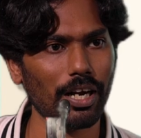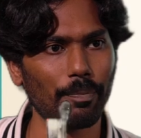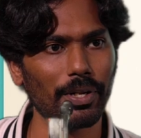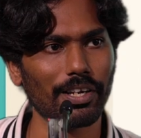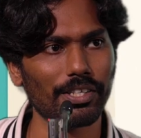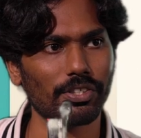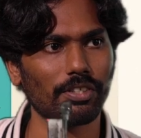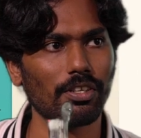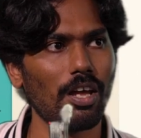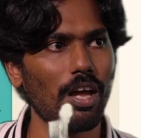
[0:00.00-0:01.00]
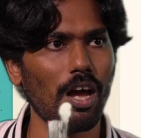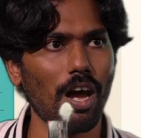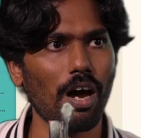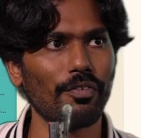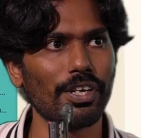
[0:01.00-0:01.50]
application
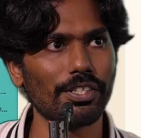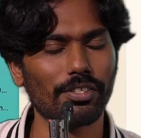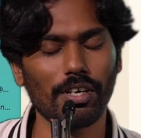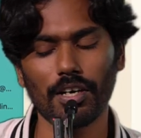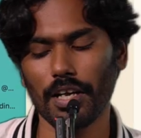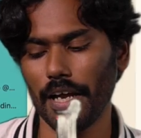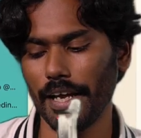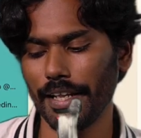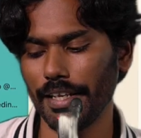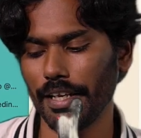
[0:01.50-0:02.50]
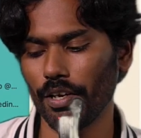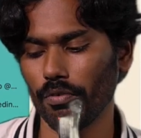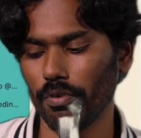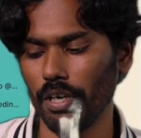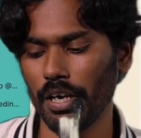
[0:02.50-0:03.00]
how we start and
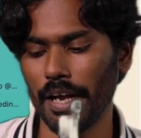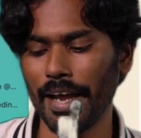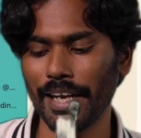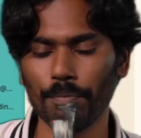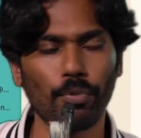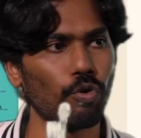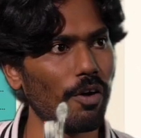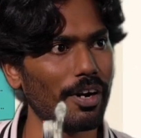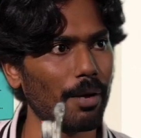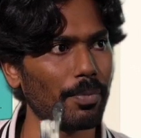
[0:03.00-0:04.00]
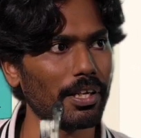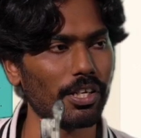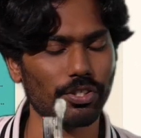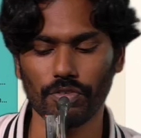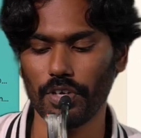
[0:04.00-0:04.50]
and improve our
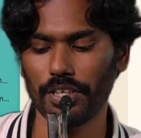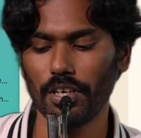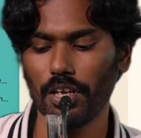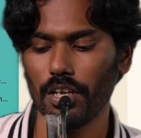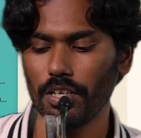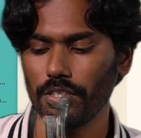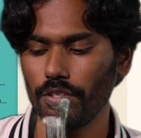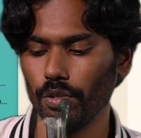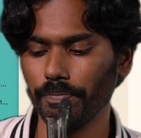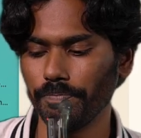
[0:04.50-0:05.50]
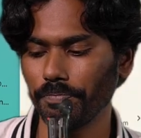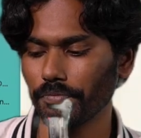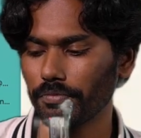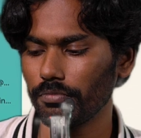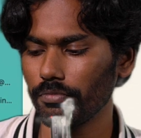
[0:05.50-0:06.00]
application, right? So
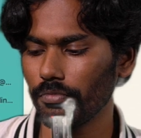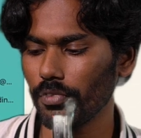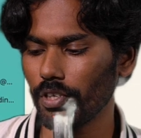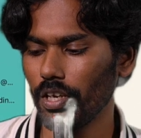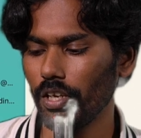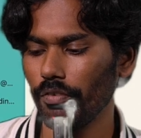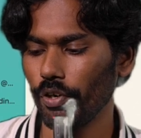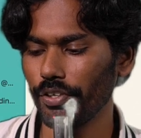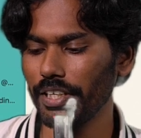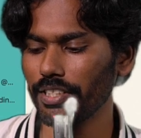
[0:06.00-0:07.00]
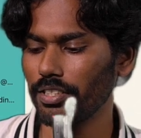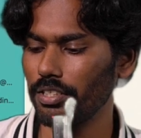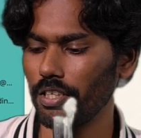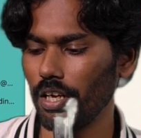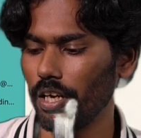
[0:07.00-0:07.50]
for
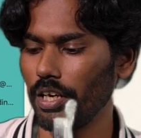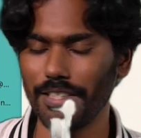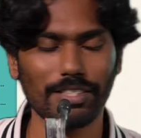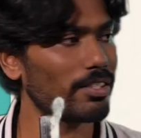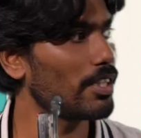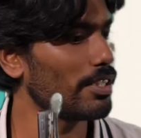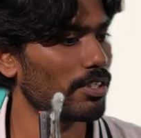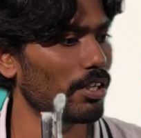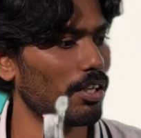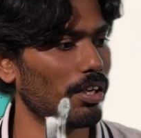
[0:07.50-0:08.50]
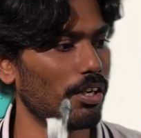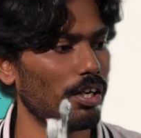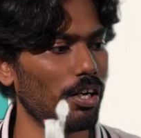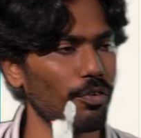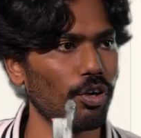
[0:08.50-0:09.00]
this, this is
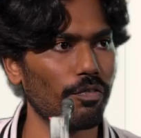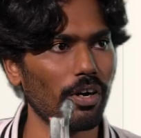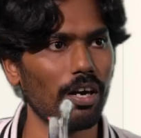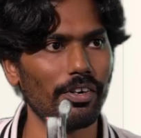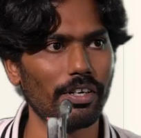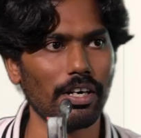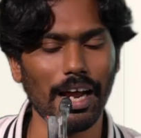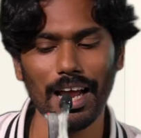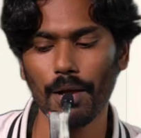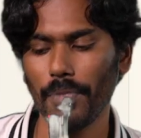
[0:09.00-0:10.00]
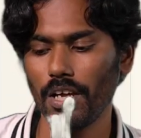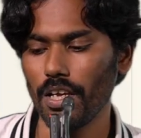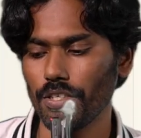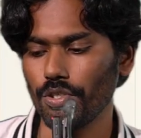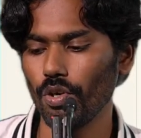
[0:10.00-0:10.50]
the view of our app.
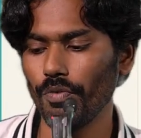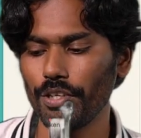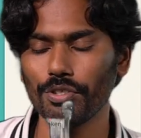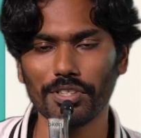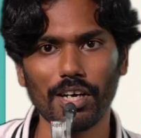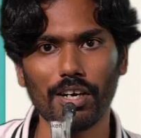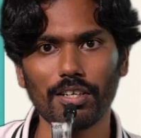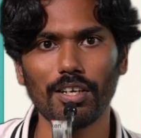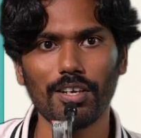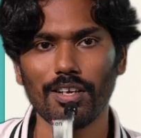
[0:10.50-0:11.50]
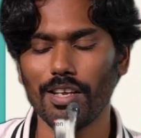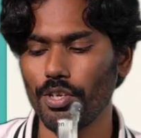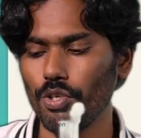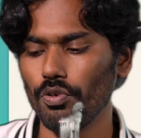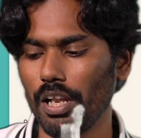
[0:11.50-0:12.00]
So when you start,
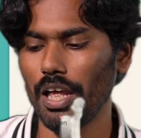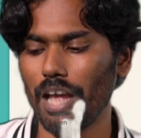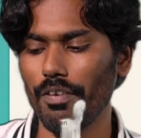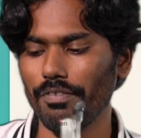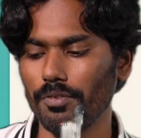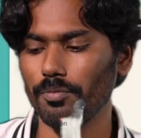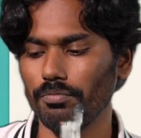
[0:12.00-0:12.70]
you will have